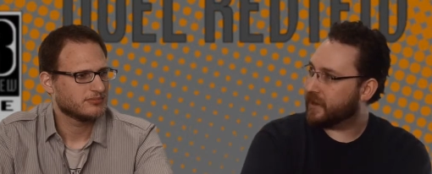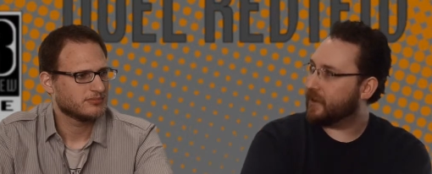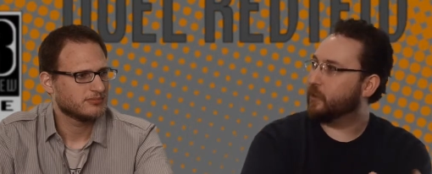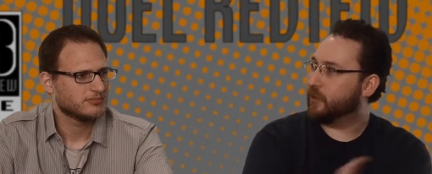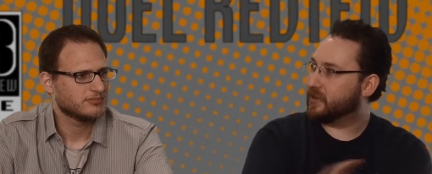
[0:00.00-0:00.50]

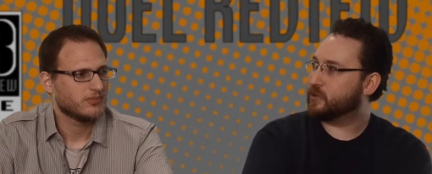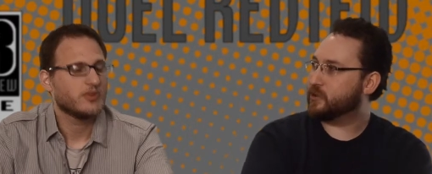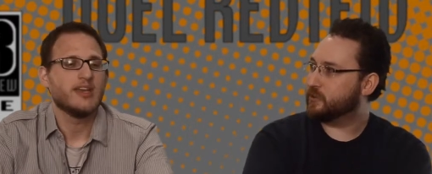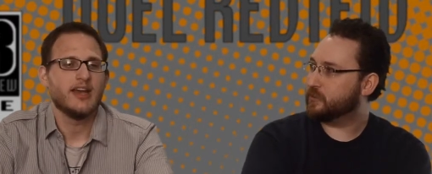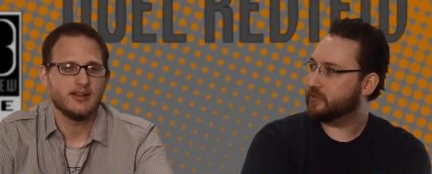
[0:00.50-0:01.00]
Speaker 1: that whole
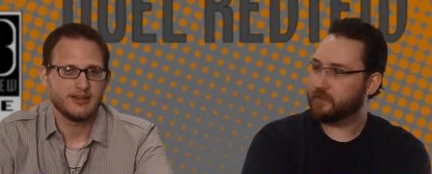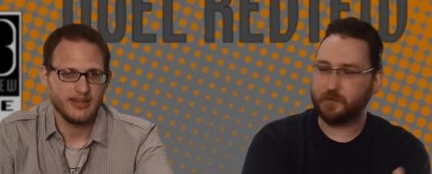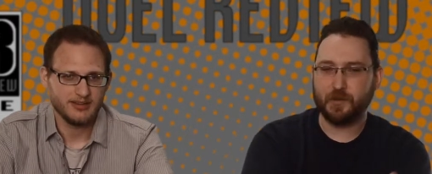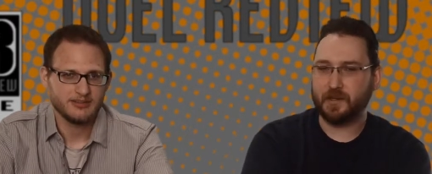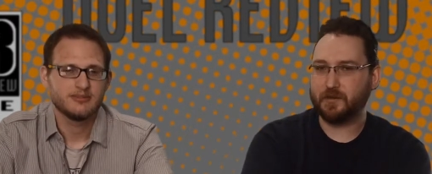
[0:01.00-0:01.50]
issue yeah,
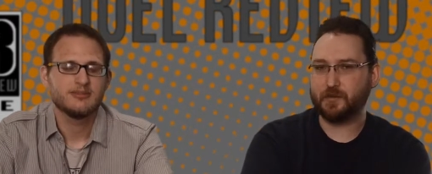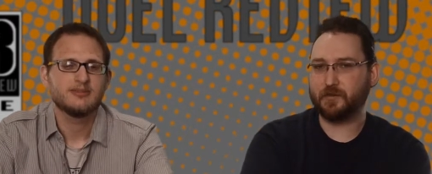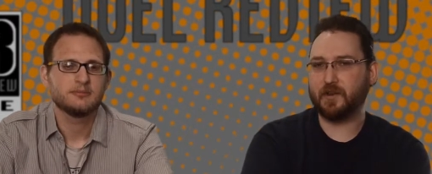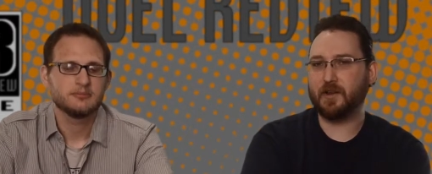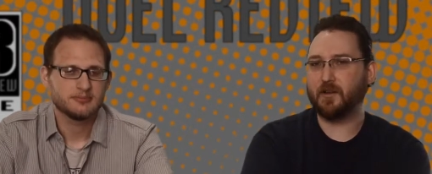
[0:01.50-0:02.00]
was yeah. really
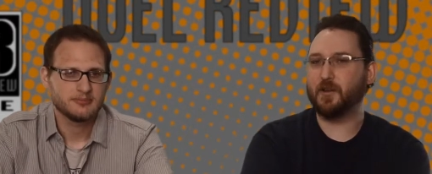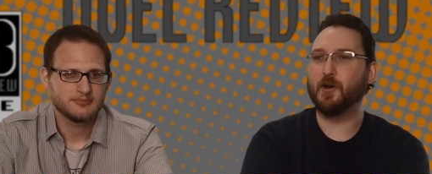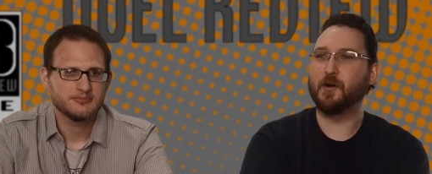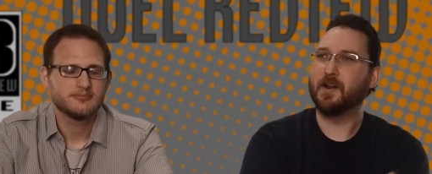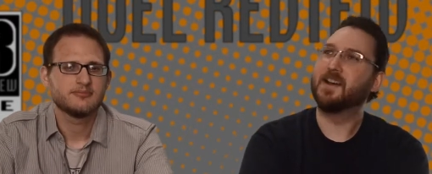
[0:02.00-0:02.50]
interesting,
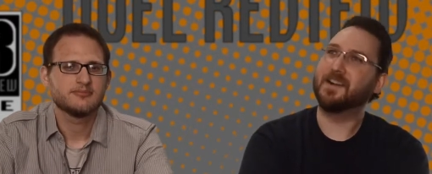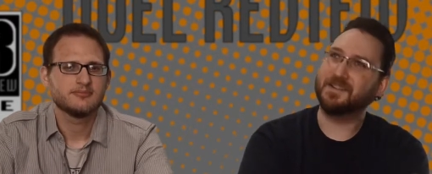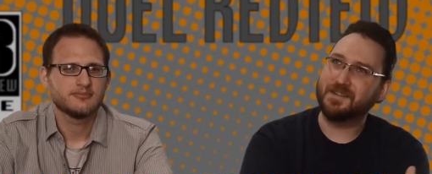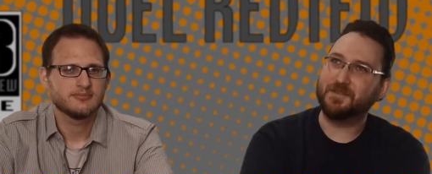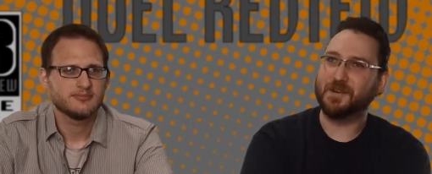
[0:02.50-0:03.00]
although
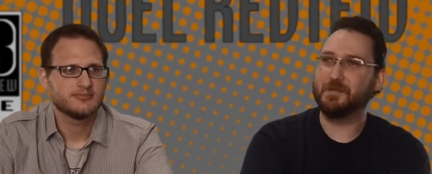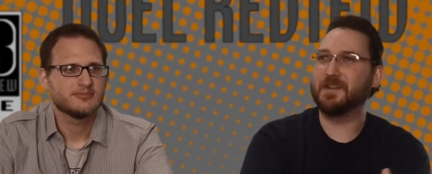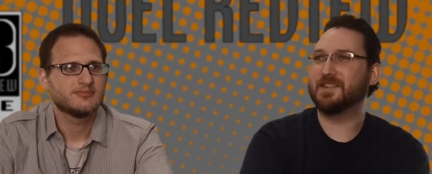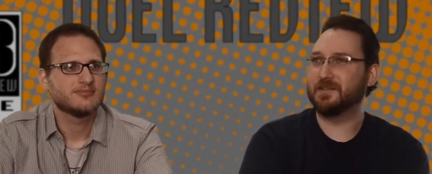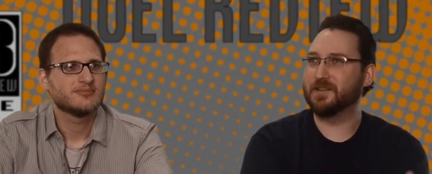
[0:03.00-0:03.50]
I did find
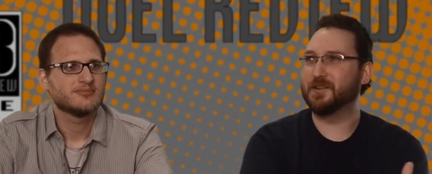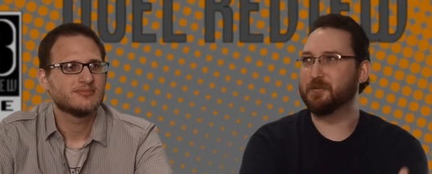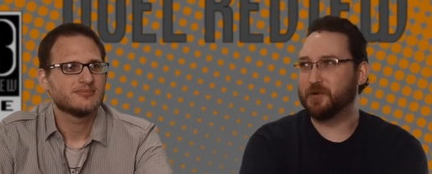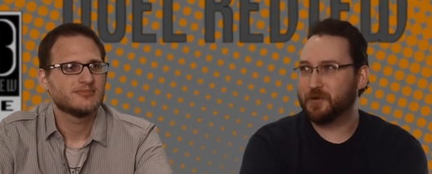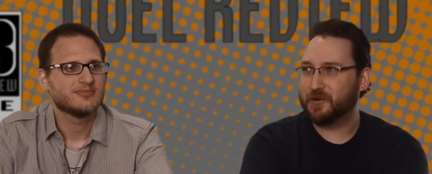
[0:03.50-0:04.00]
myself a
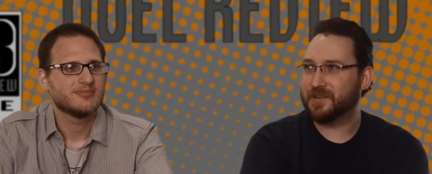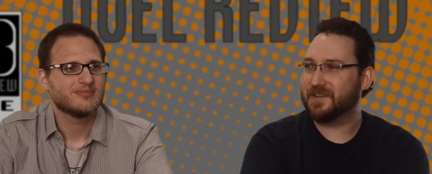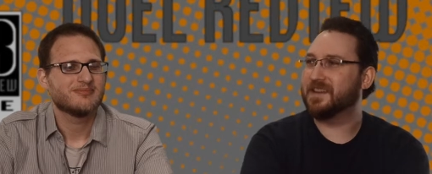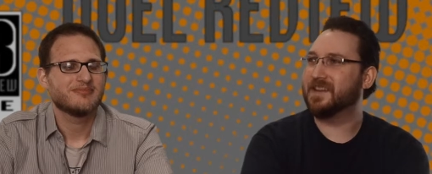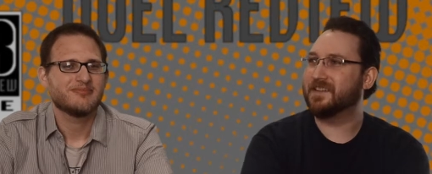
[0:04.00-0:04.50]
little bored
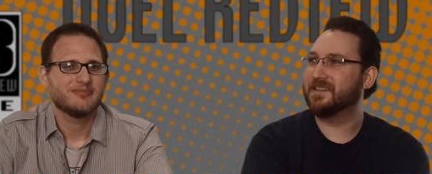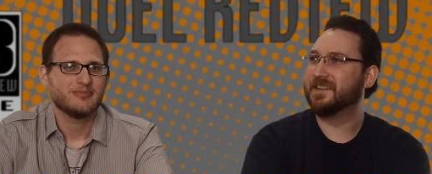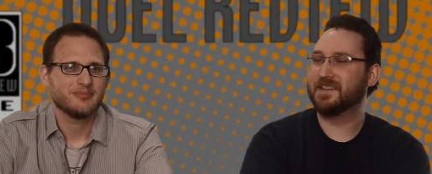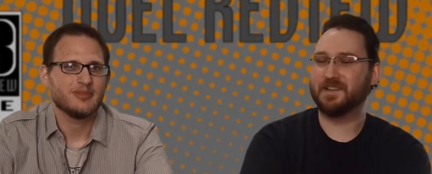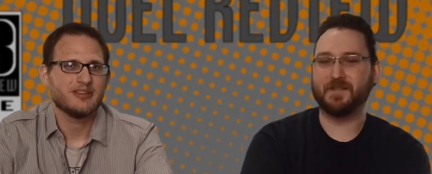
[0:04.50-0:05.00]
at the end.
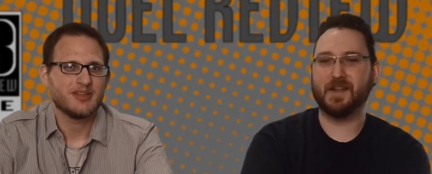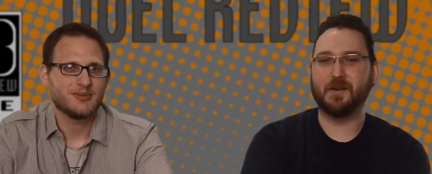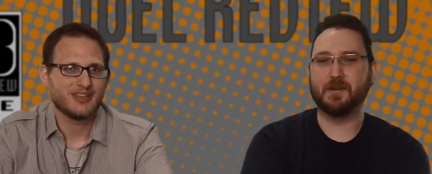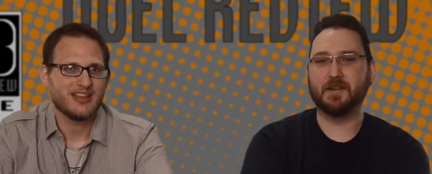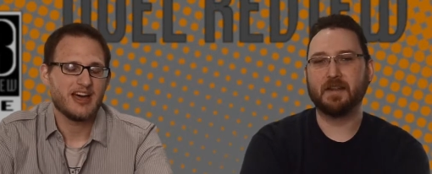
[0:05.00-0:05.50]
It, it,
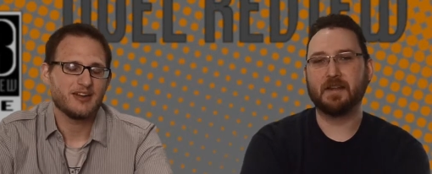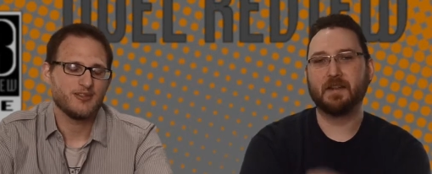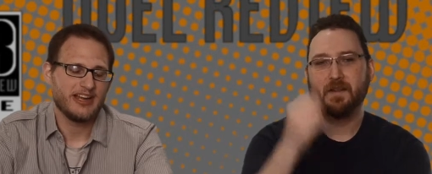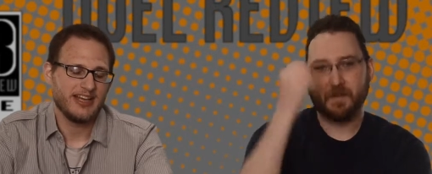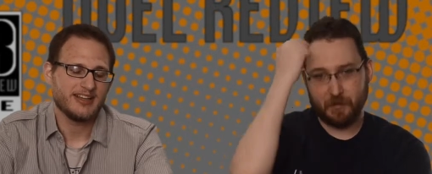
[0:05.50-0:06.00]
was one. a lot
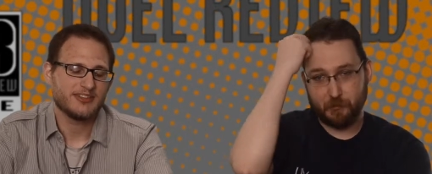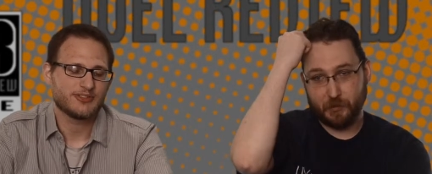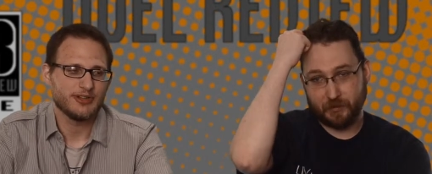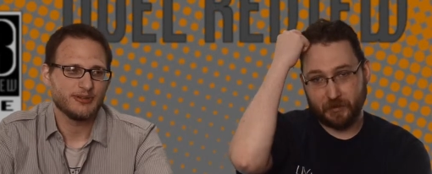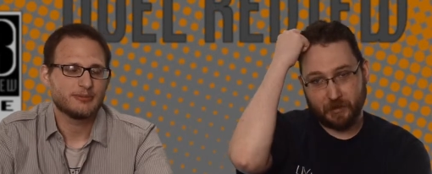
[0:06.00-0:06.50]
Speaker 2: of reading, it's
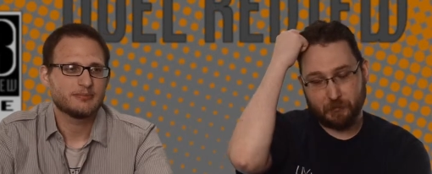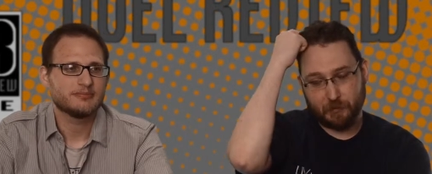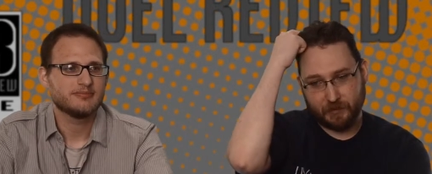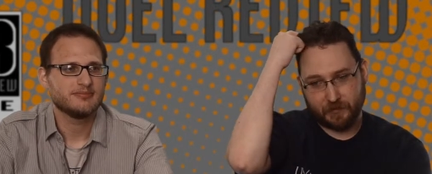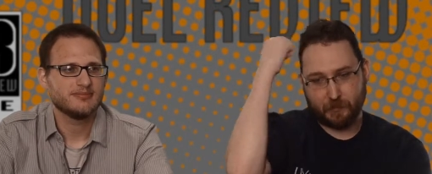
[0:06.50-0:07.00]
but,
Speaker 1: true.
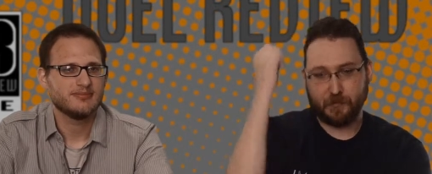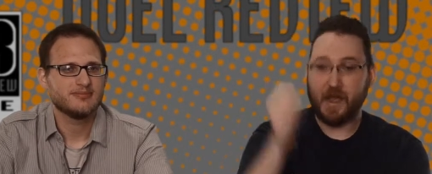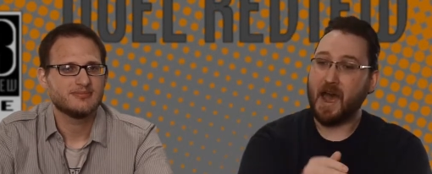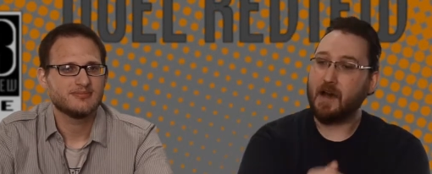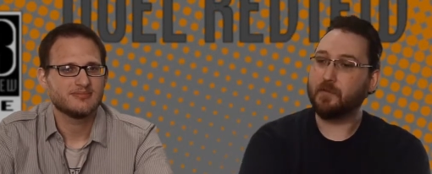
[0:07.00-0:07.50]
But um,
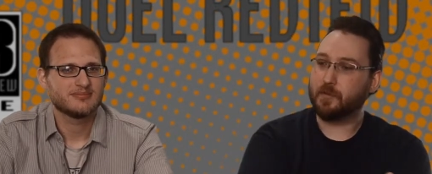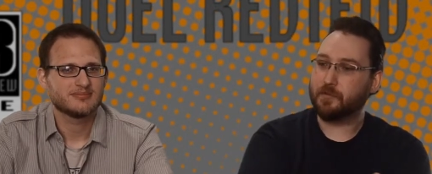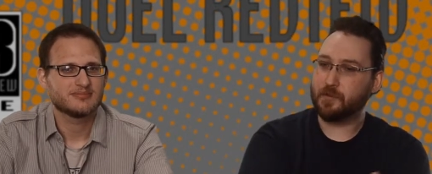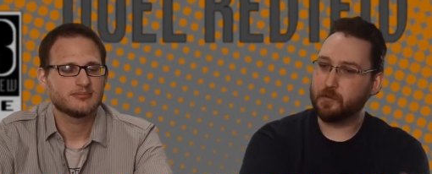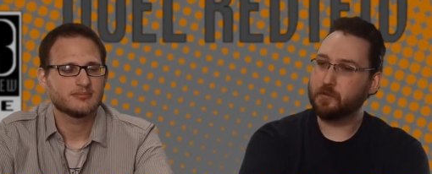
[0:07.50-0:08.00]
they have
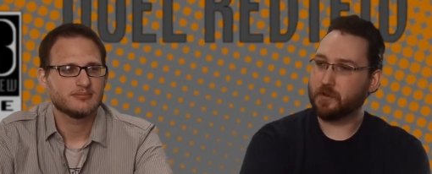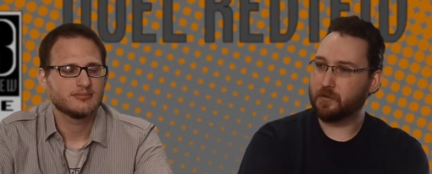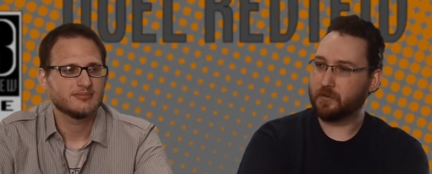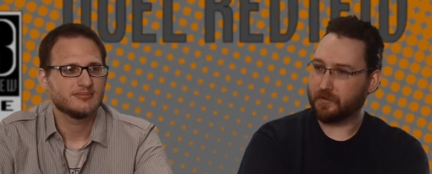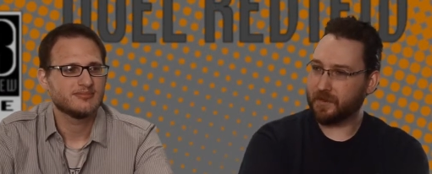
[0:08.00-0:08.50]
a few
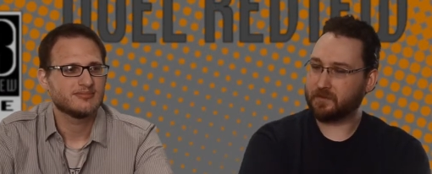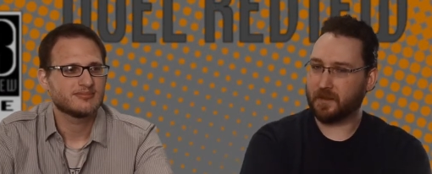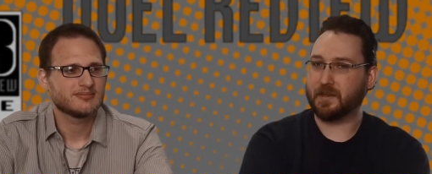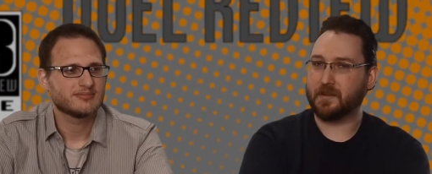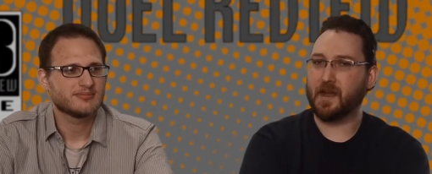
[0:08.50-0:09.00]
little things
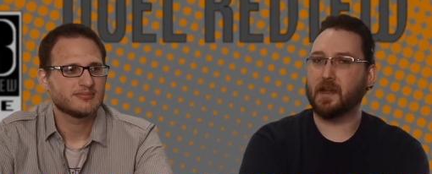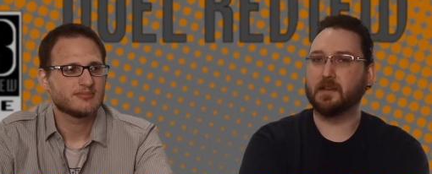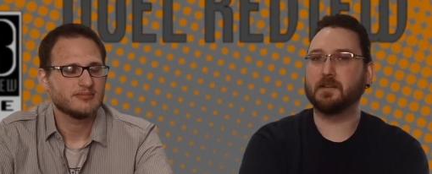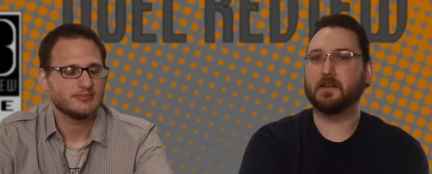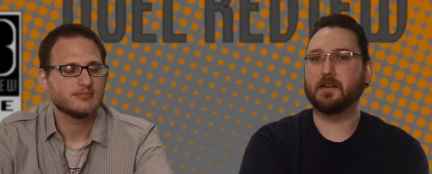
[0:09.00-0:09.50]
like
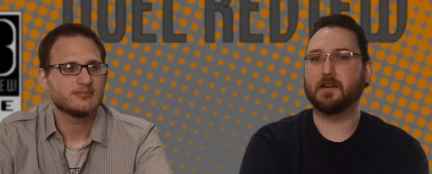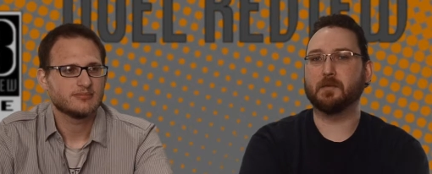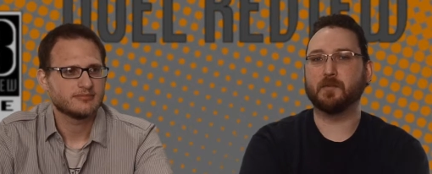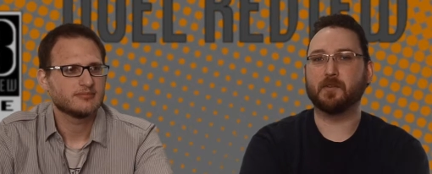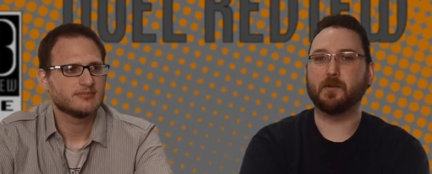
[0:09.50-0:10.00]
that.
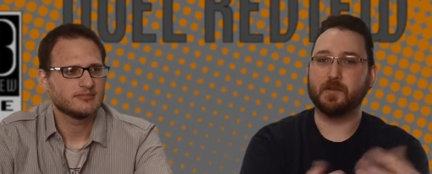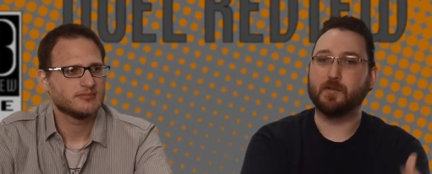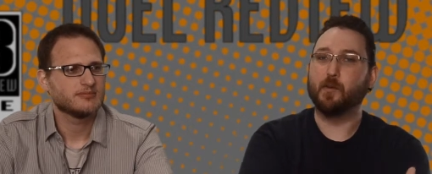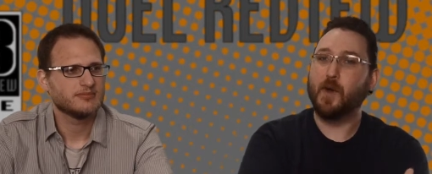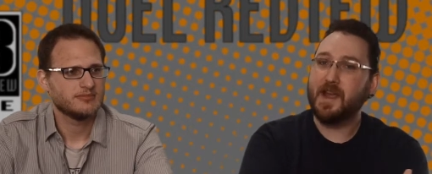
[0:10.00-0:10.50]
Um, so, a
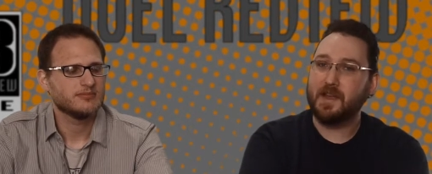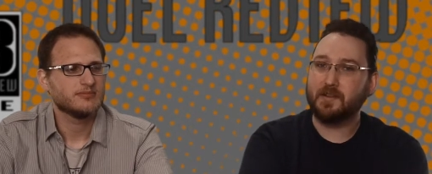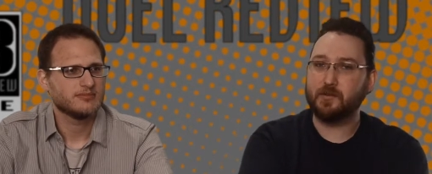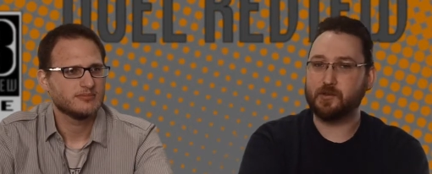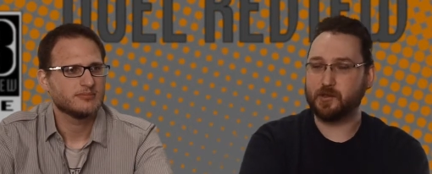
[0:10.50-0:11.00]
different
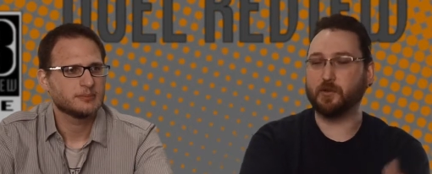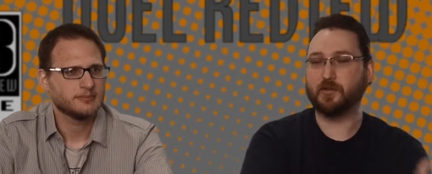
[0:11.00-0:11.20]
way to show